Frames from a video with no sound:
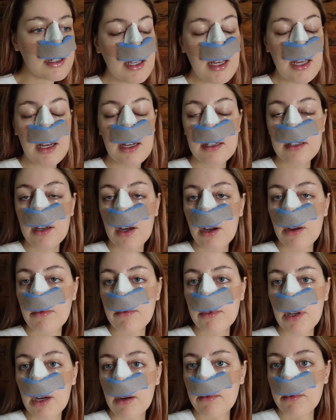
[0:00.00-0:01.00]
Yeah, it's home
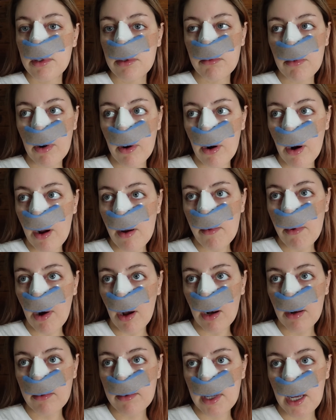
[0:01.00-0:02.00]
time tomorrow, but
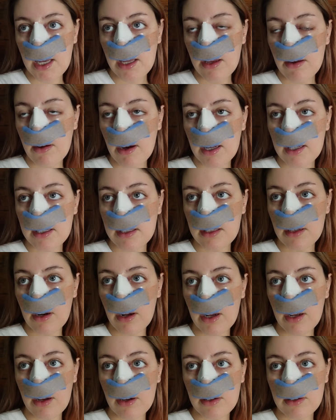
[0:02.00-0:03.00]
I'll update you as the
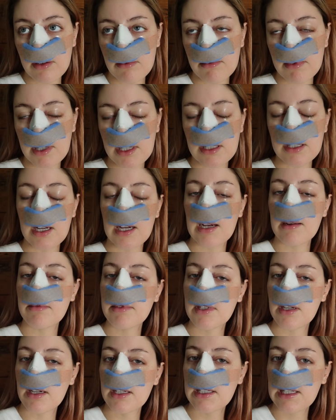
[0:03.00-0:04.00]
night goes on because I am
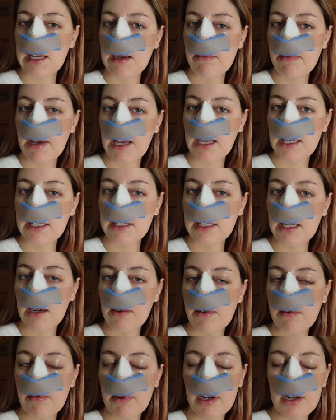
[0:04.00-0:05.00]
starting to get pains now
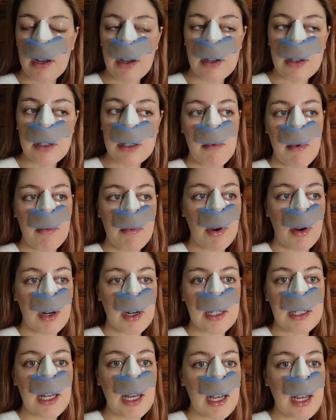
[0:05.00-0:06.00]
in my nose. I'm not going
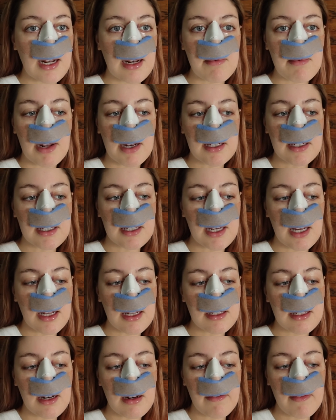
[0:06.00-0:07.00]
to take any medicine yet
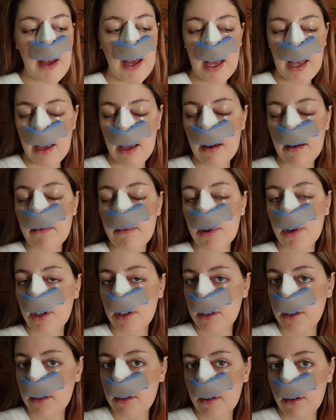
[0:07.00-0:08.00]
until I've ate
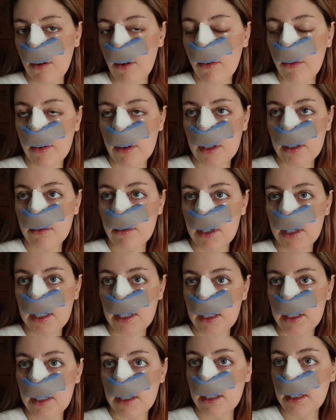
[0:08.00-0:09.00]
because obvious
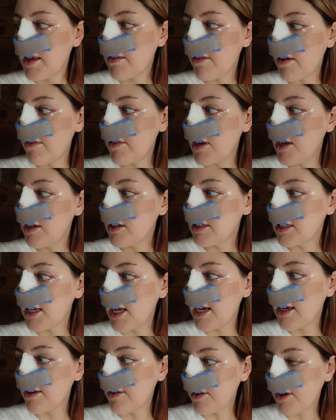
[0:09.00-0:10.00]
reasons. If I've
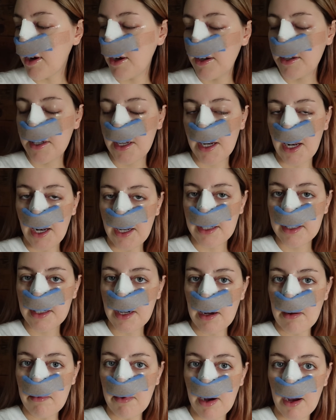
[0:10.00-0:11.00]
hallucinated on codeine last
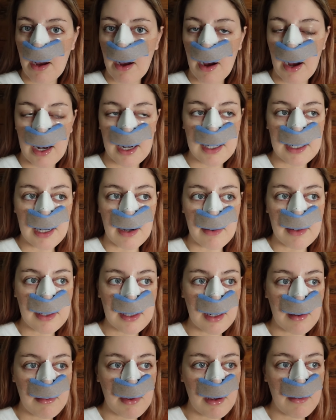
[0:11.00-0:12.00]
time, I highly doubt it's
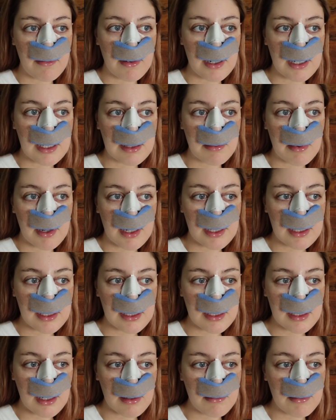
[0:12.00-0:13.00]
going to be a fun experience
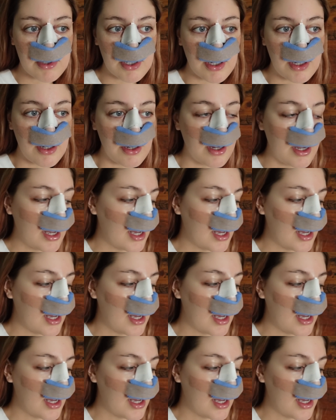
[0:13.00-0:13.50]
this time too.